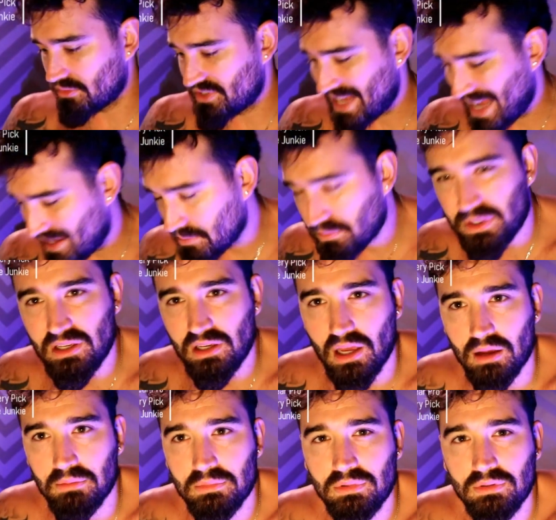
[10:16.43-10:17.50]
10
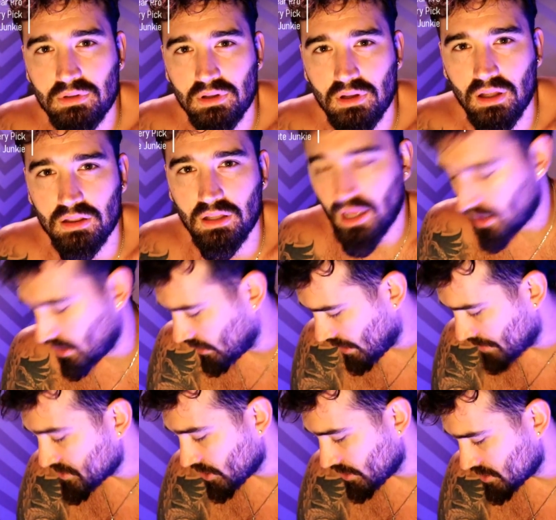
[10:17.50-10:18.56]
p.m. Uh,
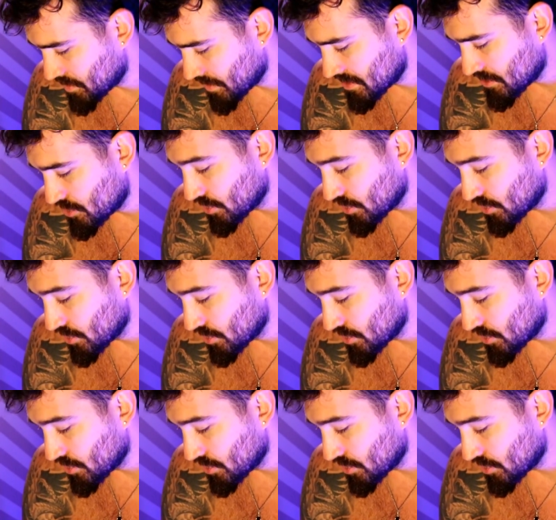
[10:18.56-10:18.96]
I'm sorry, this brings me